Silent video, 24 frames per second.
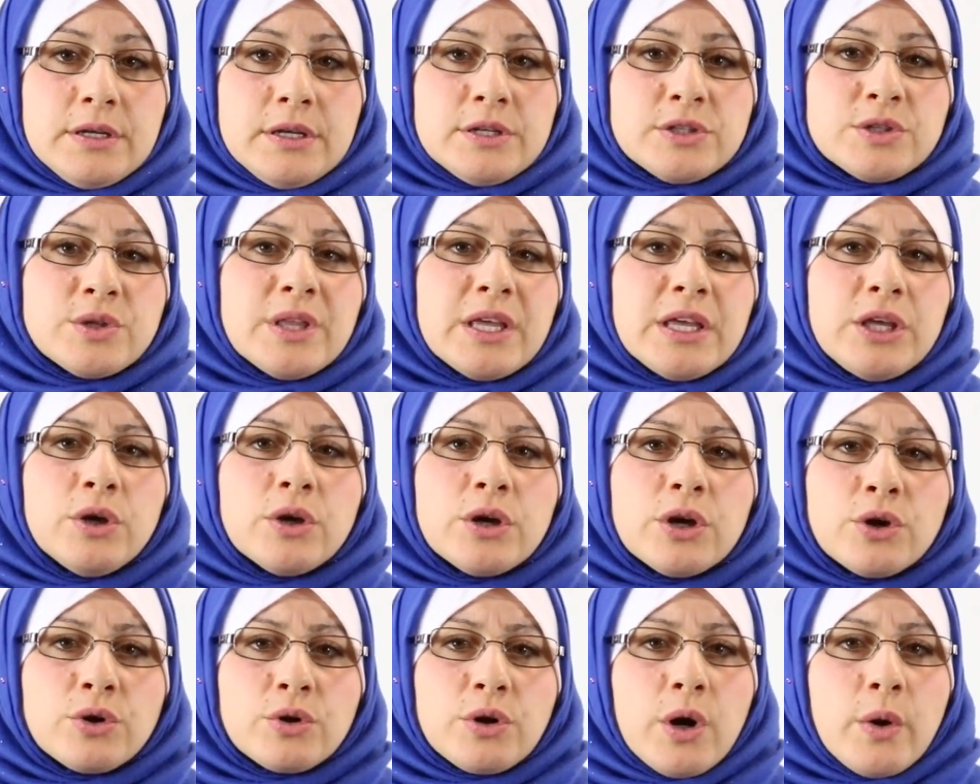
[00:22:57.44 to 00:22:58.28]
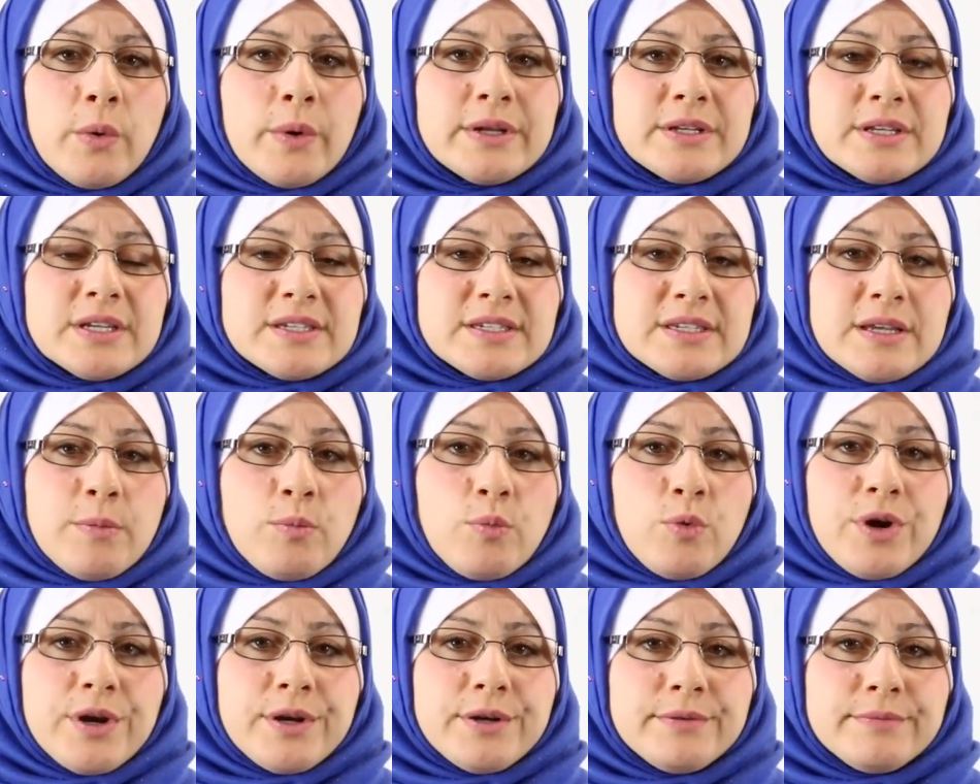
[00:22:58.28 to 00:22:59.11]
so that you can grow into
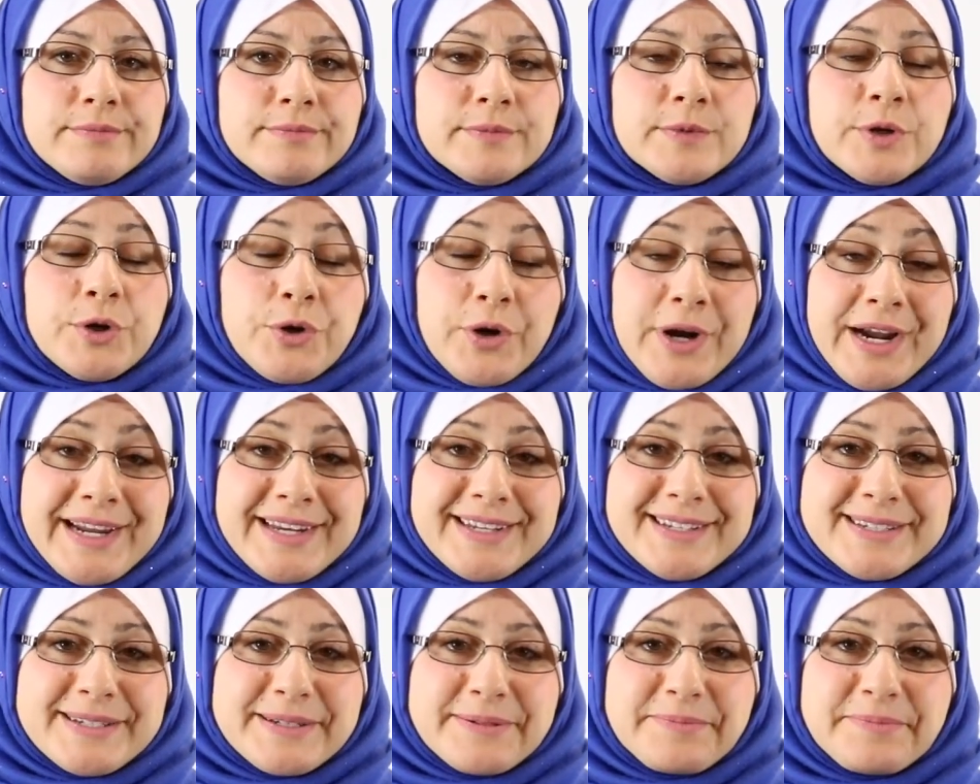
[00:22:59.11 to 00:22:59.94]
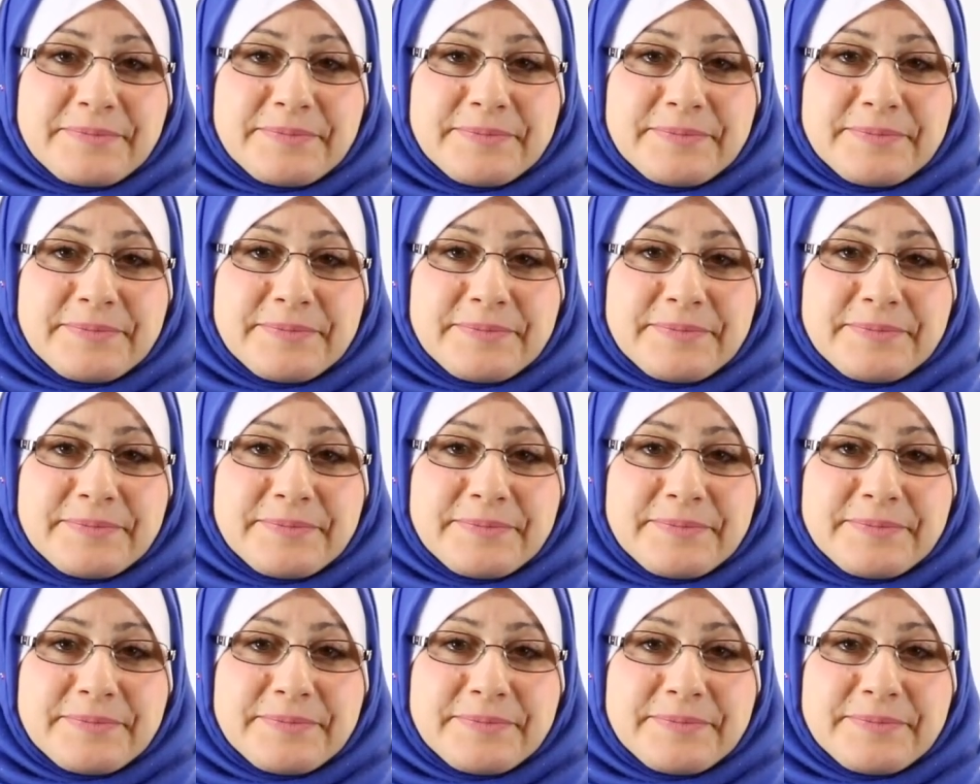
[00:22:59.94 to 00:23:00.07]
someone great.